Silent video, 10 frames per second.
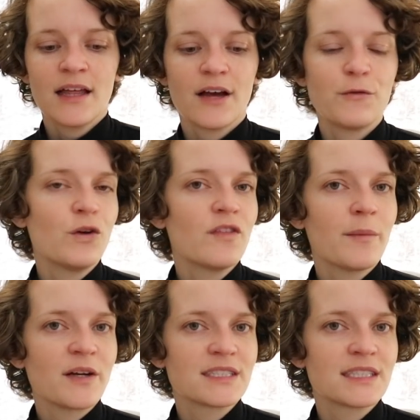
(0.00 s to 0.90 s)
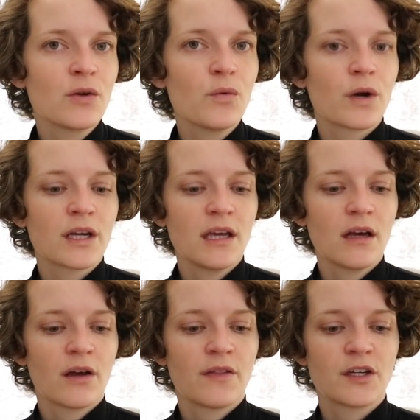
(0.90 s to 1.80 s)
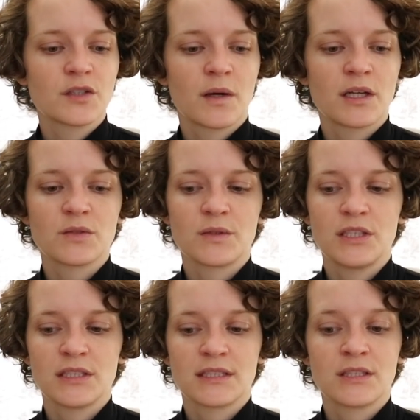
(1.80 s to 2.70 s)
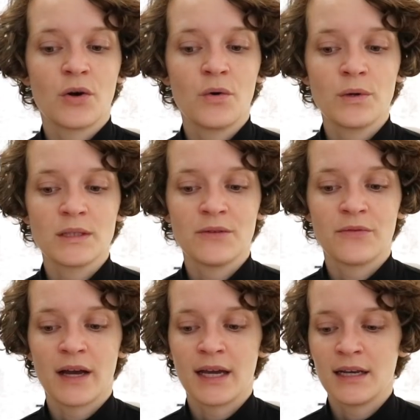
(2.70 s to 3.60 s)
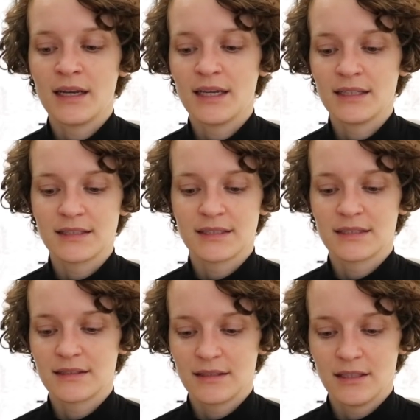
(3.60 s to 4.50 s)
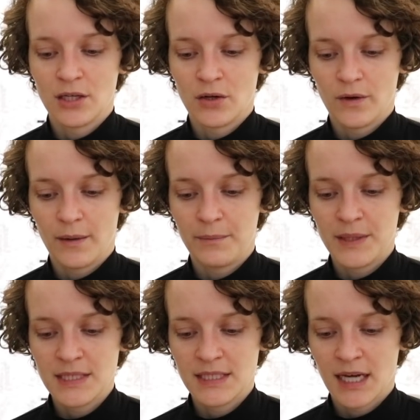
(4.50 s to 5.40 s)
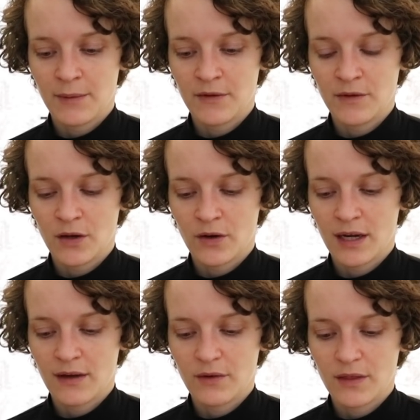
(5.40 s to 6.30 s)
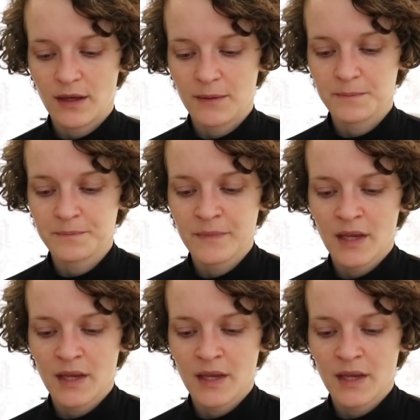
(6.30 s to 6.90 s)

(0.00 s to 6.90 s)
A few of them are still working on their sweaters, which is totally fine. It's, you know, a busy time of year and everything.